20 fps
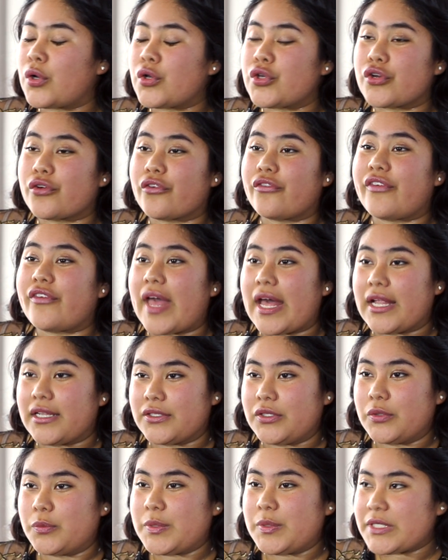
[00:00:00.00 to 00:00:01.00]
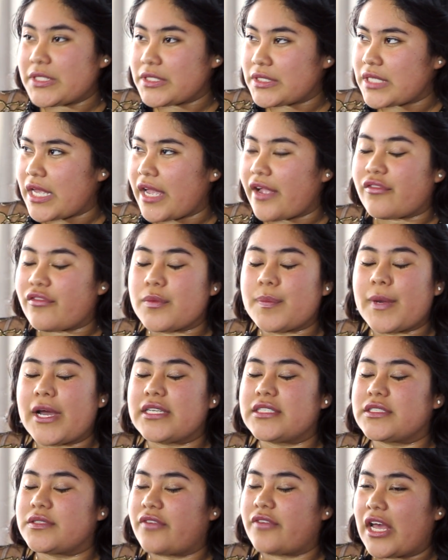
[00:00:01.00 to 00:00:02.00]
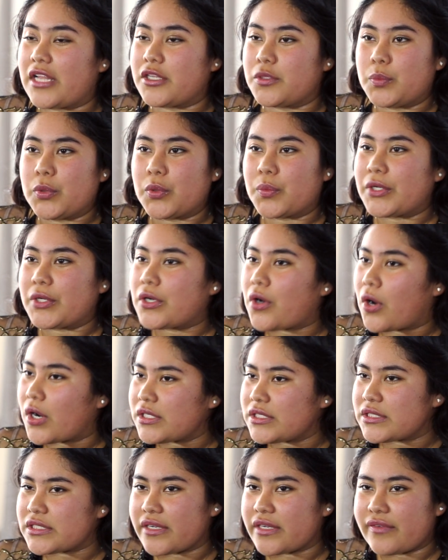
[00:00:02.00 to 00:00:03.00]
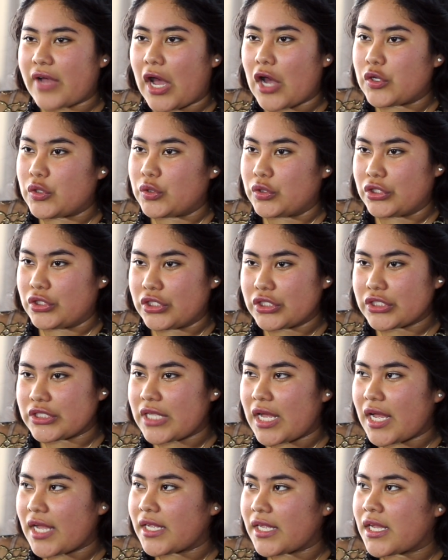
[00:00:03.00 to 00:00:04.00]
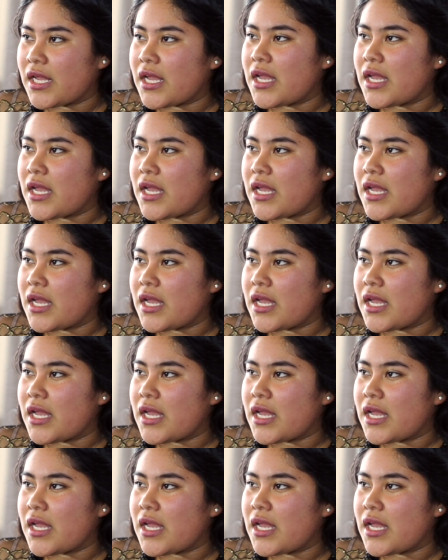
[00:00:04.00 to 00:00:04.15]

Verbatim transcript: your value because everybody is valuable regardless of how you look like